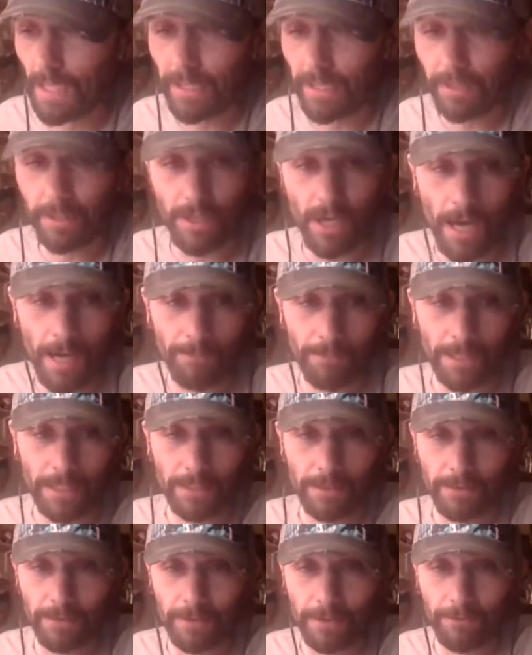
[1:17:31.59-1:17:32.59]
Let a
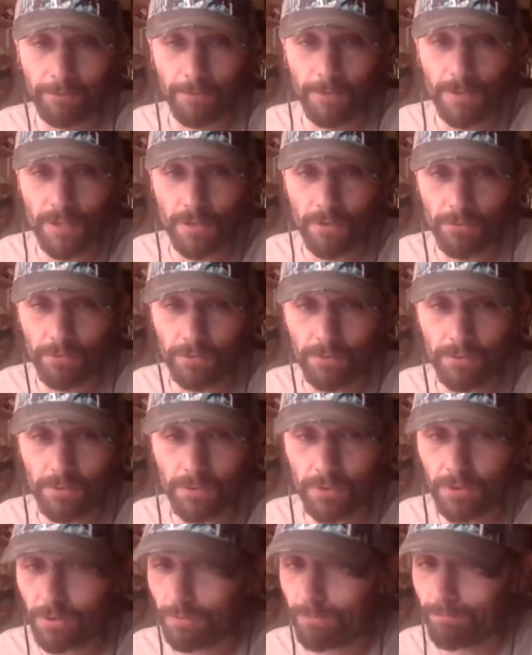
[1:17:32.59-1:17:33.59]
comment if you so
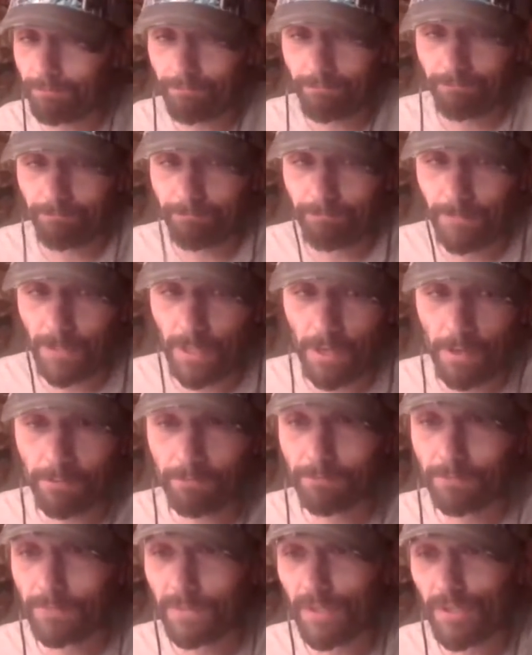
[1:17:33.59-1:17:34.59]

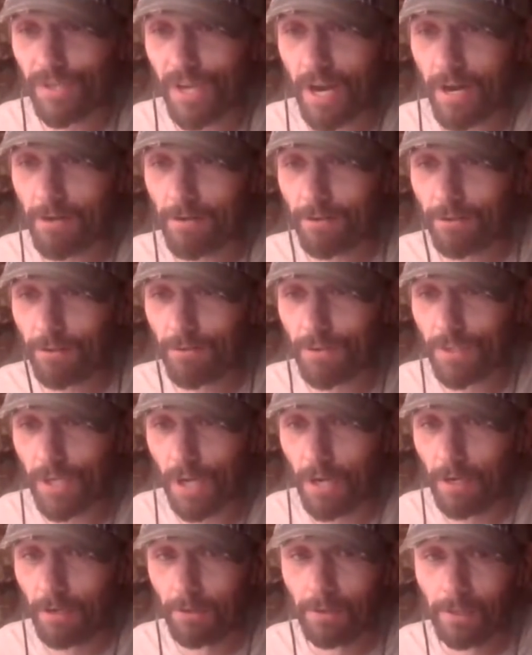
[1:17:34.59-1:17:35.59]
desire to do
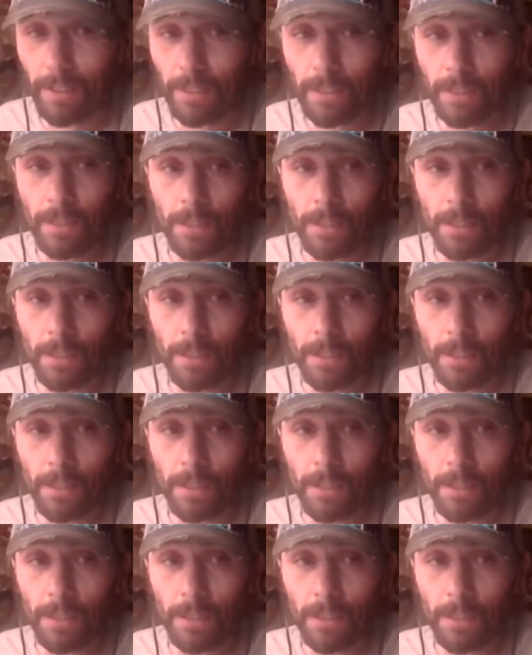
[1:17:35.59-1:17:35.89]
so.